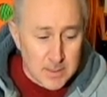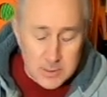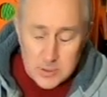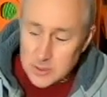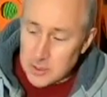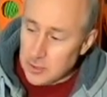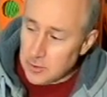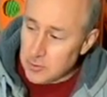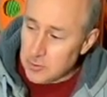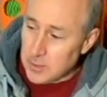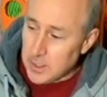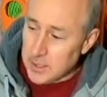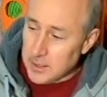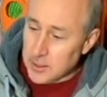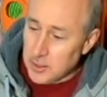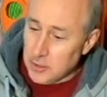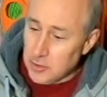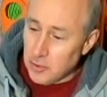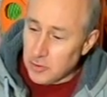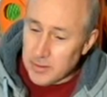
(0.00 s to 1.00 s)
So
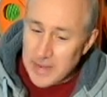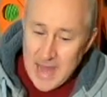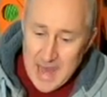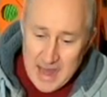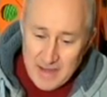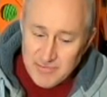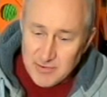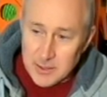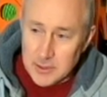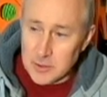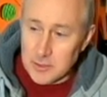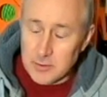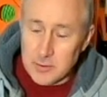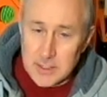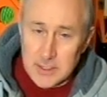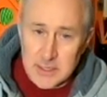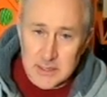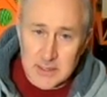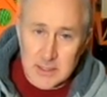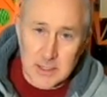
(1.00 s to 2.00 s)
you don't have to do
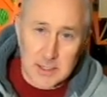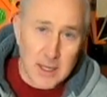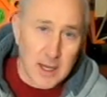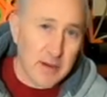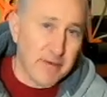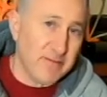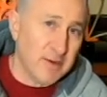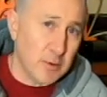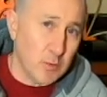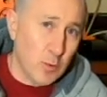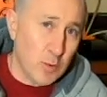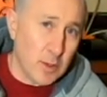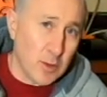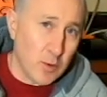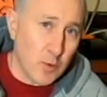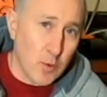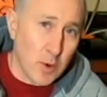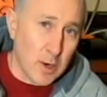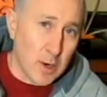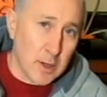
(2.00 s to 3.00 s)
this. The oven
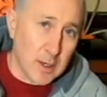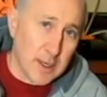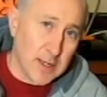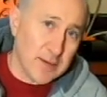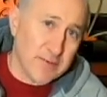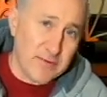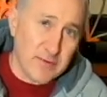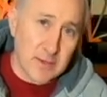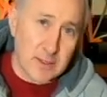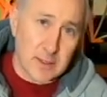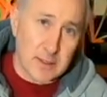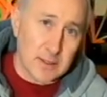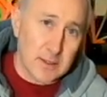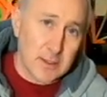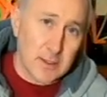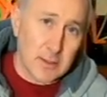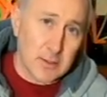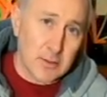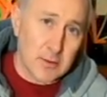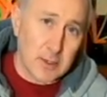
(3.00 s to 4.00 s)
will work if
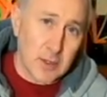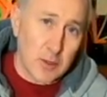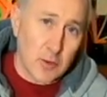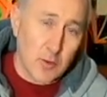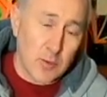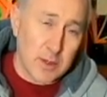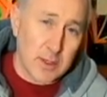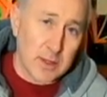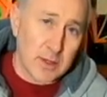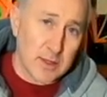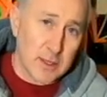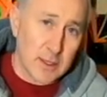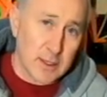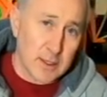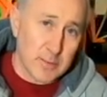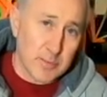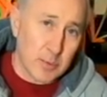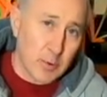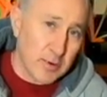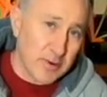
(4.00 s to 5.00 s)
you go with
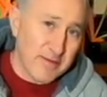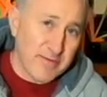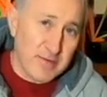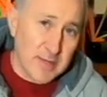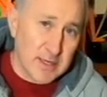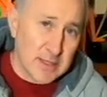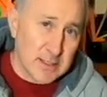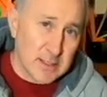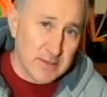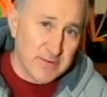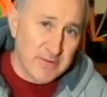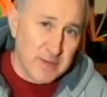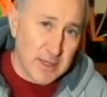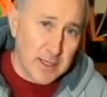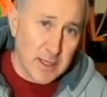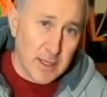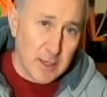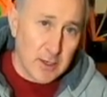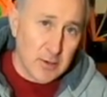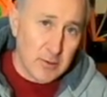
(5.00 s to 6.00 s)
the previous
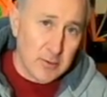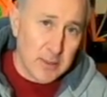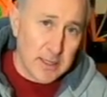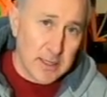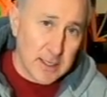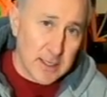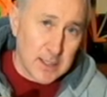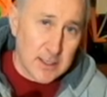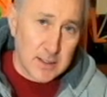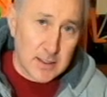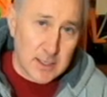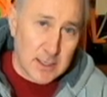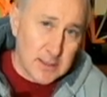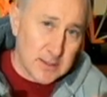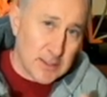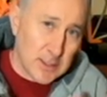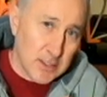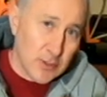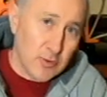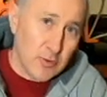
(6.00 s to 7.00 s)
video and then
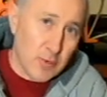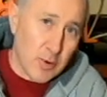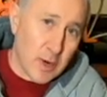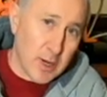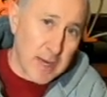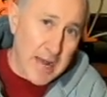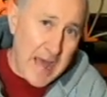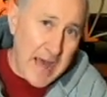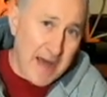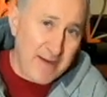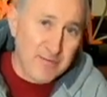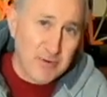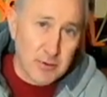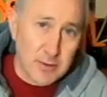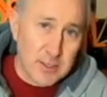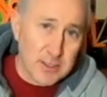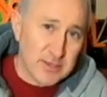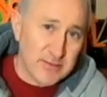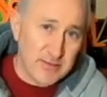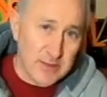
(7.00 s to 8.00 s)
continue on
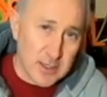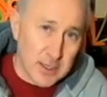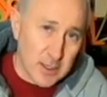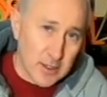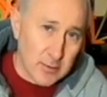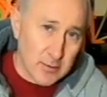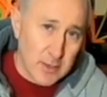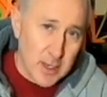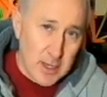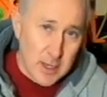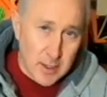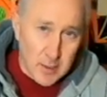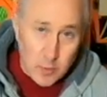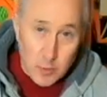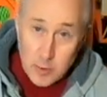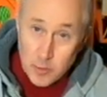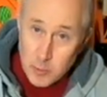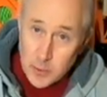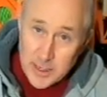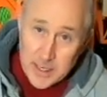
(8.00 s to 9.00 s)
after this video
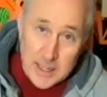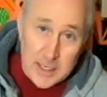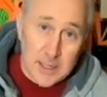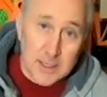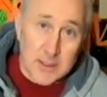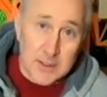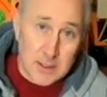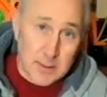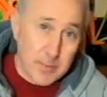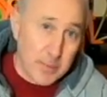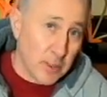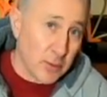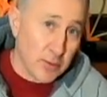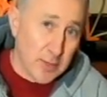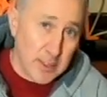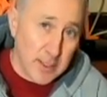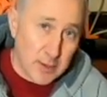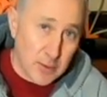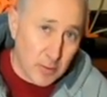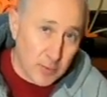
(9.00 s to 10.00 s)
when we get into
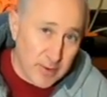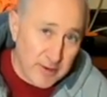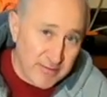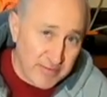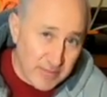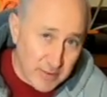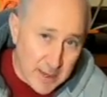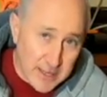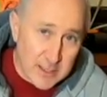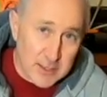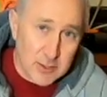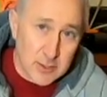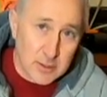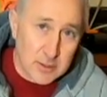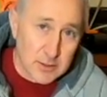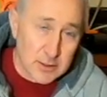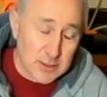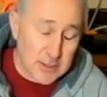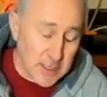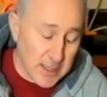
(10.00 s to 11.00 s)
building the
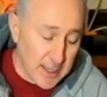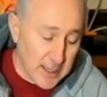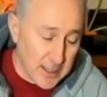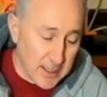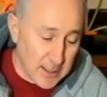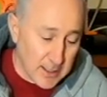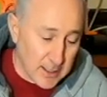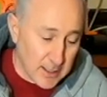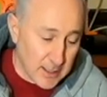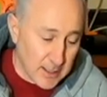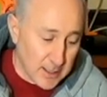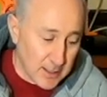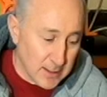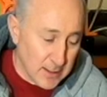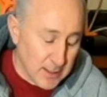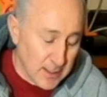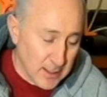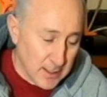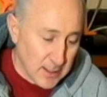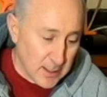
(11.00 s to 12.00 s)
reflectors
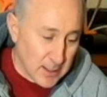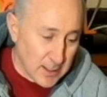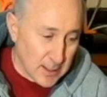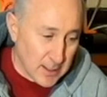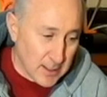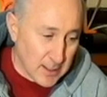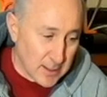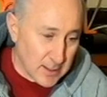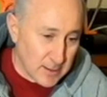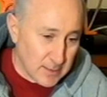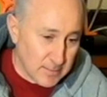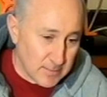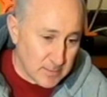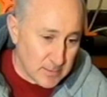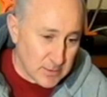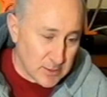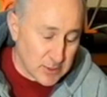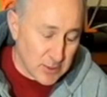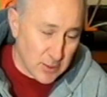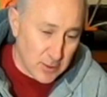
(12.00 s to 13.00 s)
and
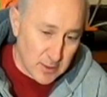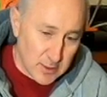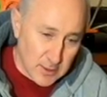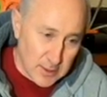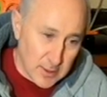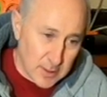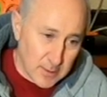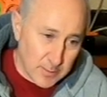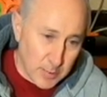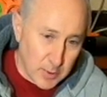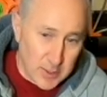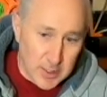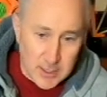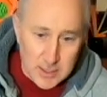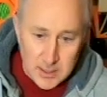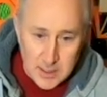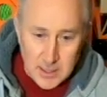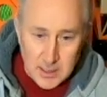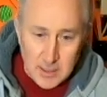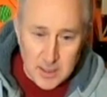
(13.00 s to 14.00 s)
start
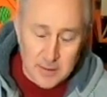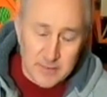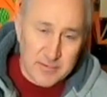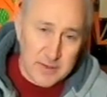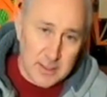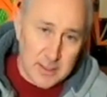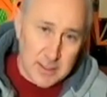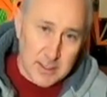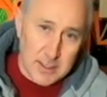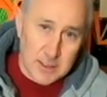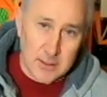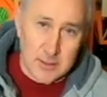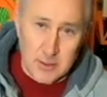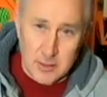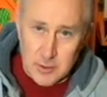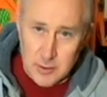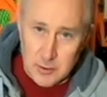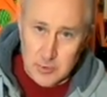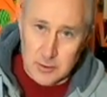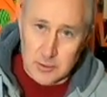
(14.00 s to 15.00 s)
putting the oven into
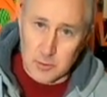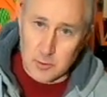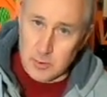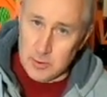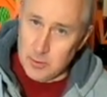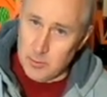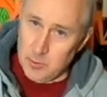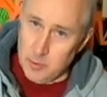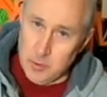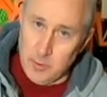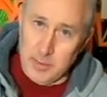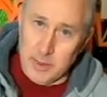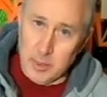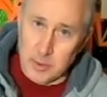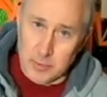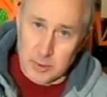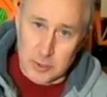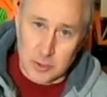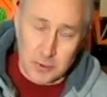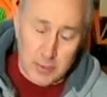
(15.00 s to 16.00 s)
use. We'll
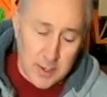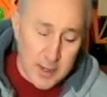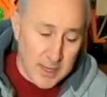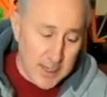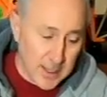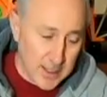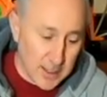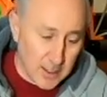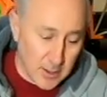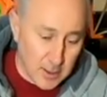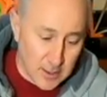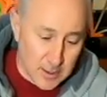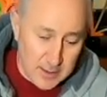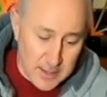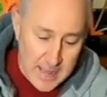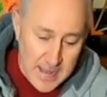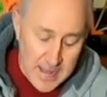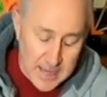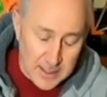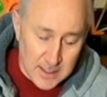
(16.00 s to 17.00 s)
build the tray and all of
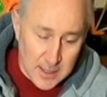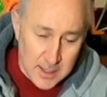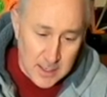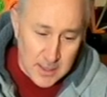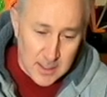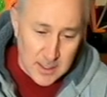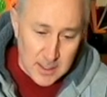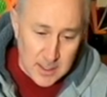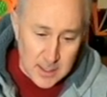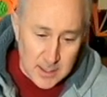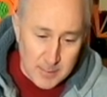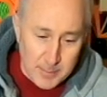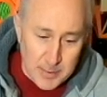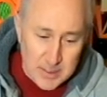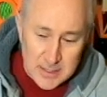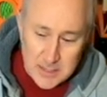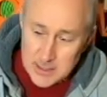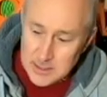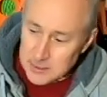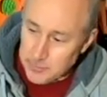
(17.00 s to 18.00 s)
that.
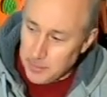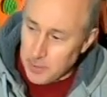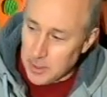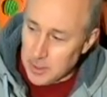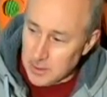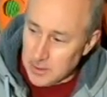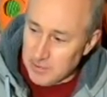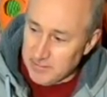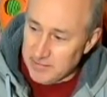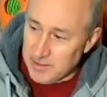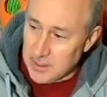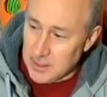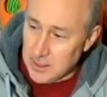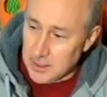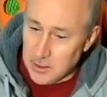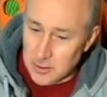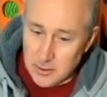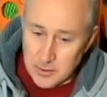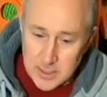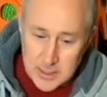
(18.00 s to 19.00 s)
But this part of the
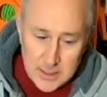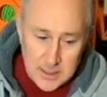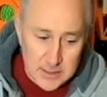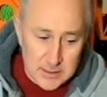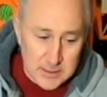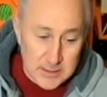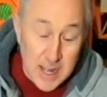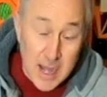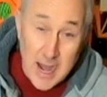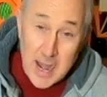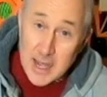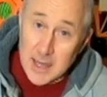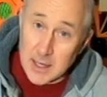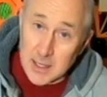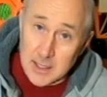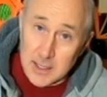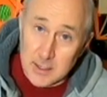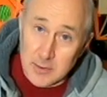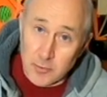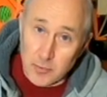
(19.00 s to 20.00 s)
video is
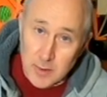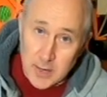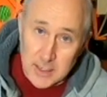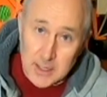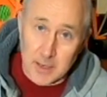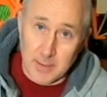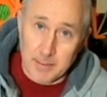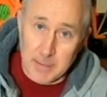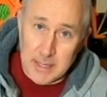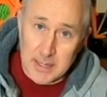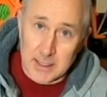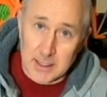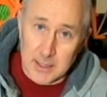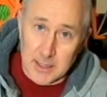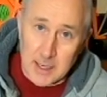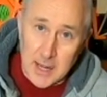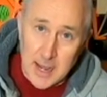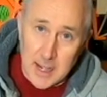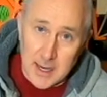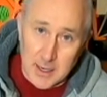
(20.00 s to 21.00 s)
highly
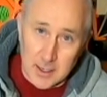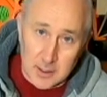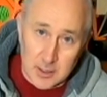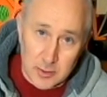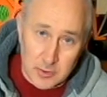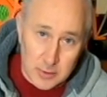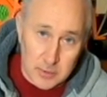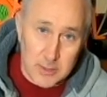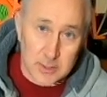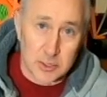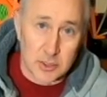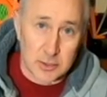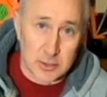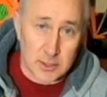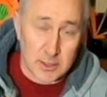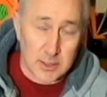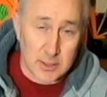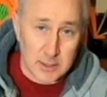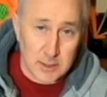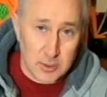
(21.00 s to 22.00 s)
recommended. I encourage
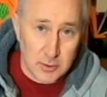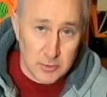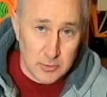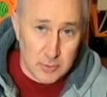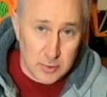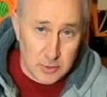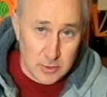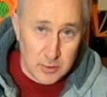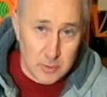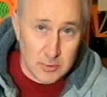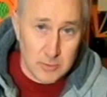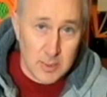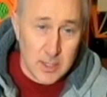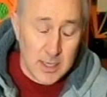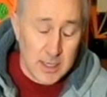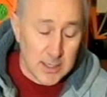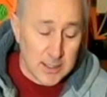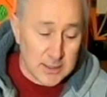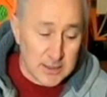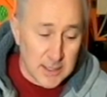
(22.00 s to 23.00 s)
that you do
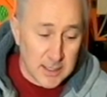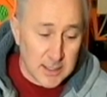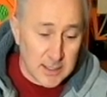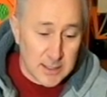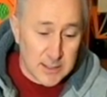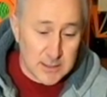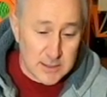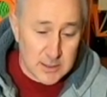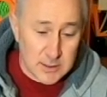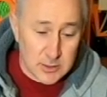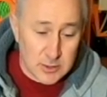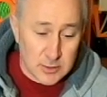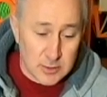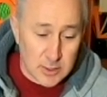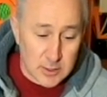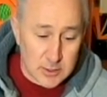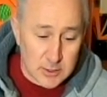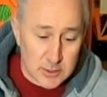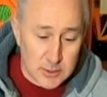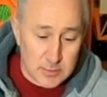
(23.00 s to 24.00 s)
take these
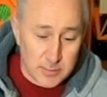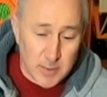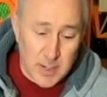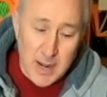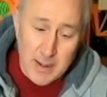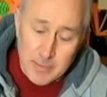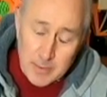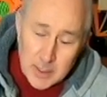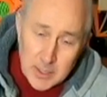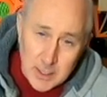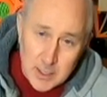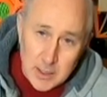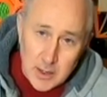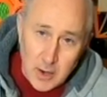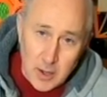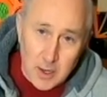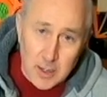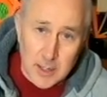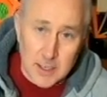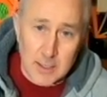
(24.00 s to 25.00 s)
instructions, but I'm going to
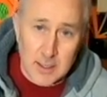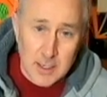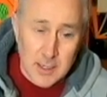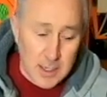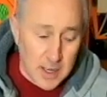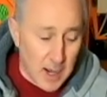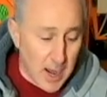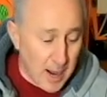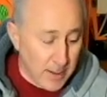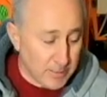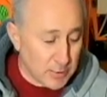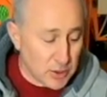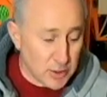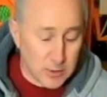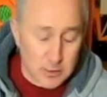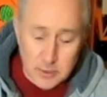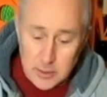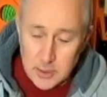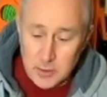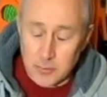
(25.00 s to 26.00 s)
call it
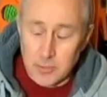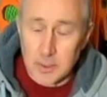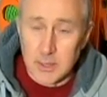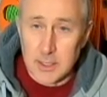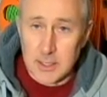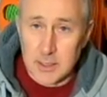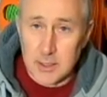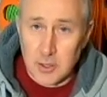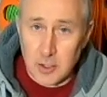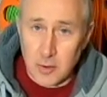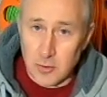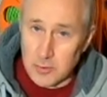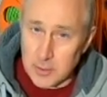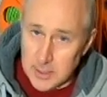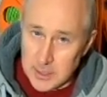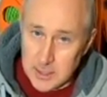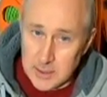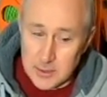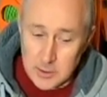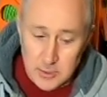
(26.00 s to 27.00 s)
optional. You really don't
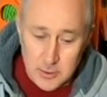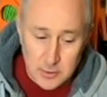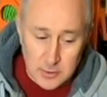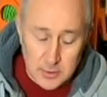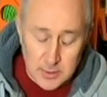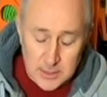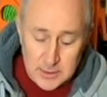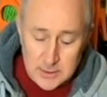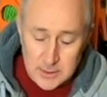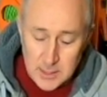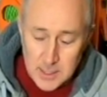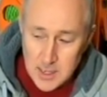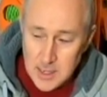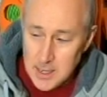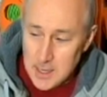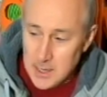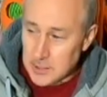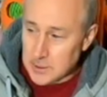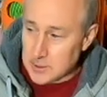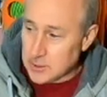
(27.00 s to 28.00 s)
need to do this.
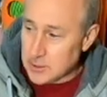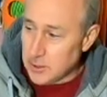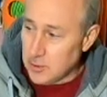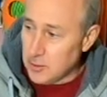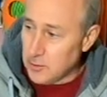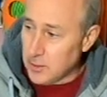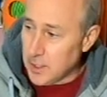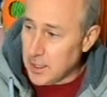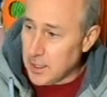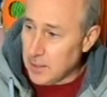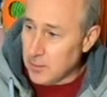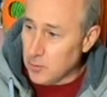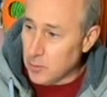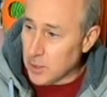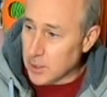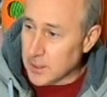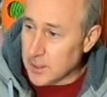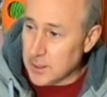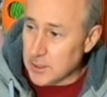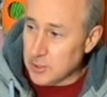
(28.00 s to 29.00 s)
So
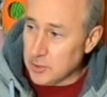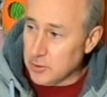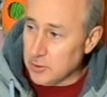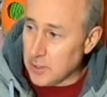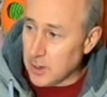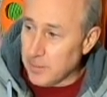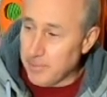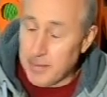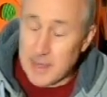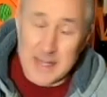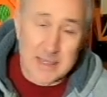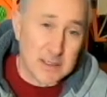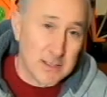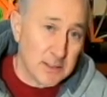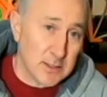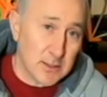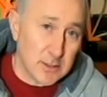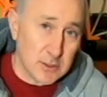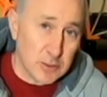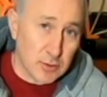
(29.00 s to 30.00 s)
we're going to do our
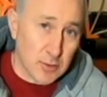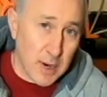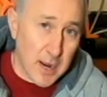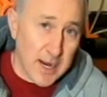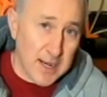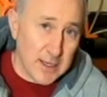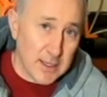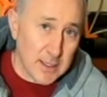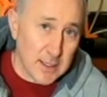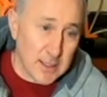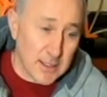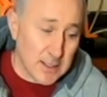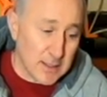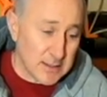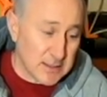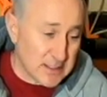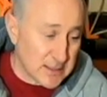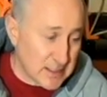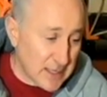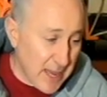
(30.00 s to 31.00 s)
best to try
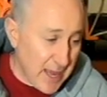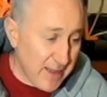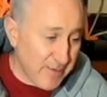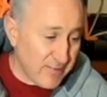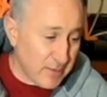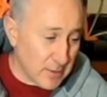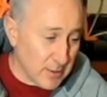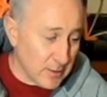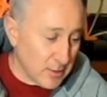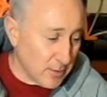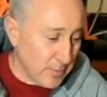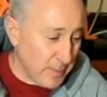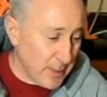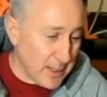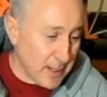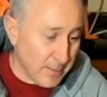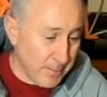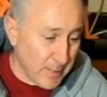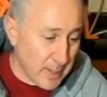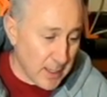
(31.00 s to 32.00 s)
to save a little
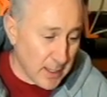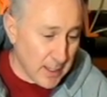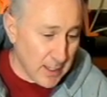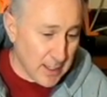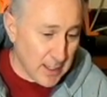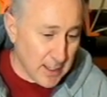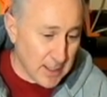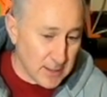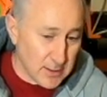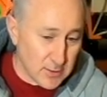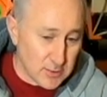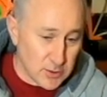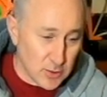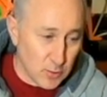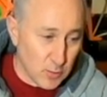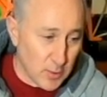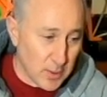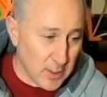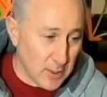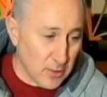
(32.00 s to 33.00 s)
bit of money. And
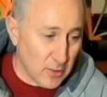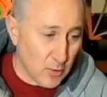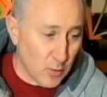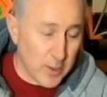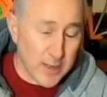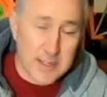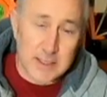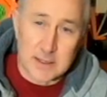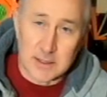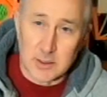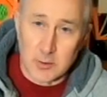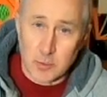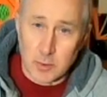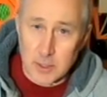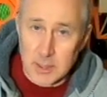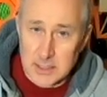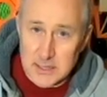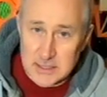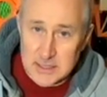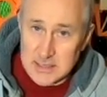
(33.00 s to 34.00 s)
so one of the ways that
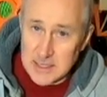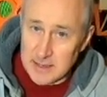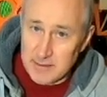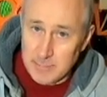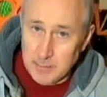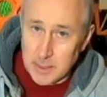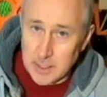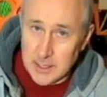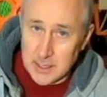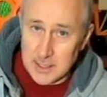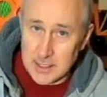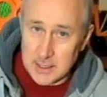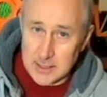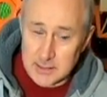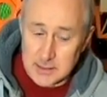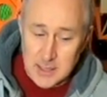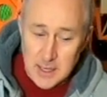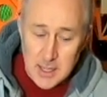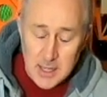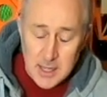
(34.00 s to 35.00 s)
we're going to save money
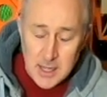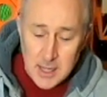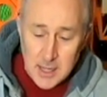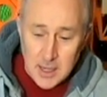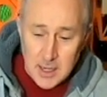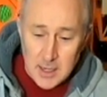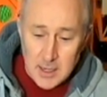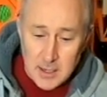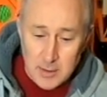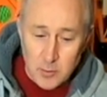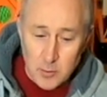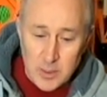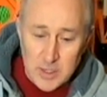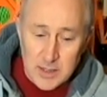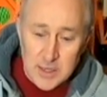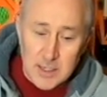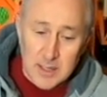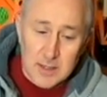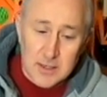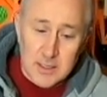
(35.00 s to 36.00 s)
is
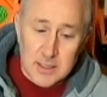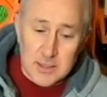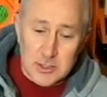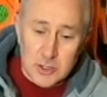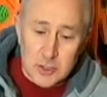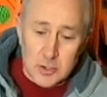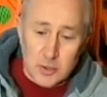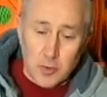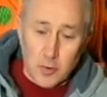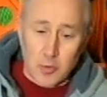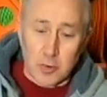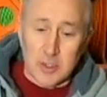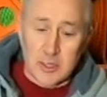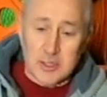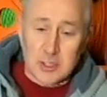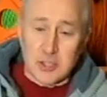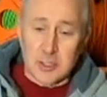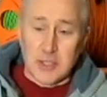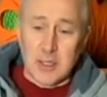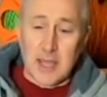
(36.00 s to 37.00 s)
within this
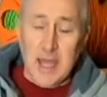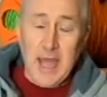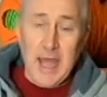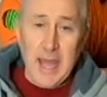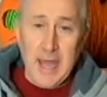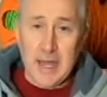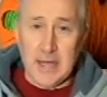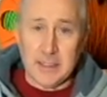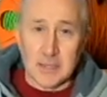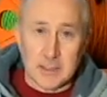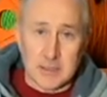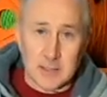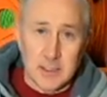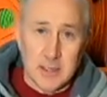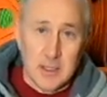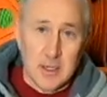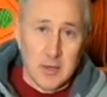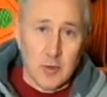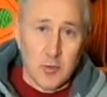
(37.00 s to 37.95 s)
storage case,